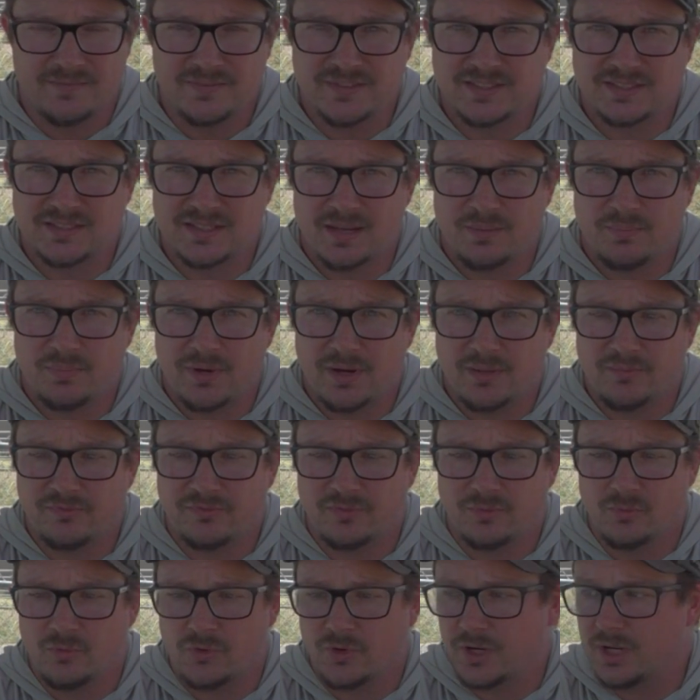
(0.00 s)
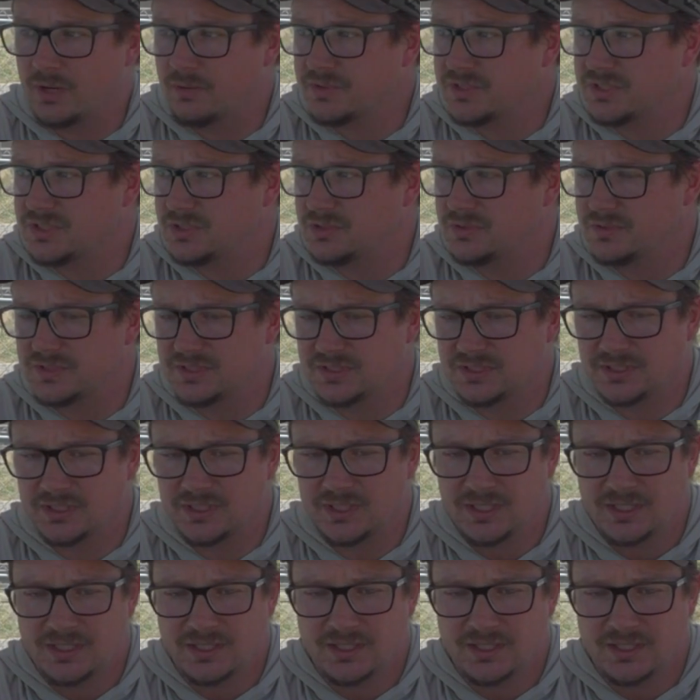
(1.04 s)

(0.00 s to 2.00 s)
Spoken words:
of a step up from what I was using,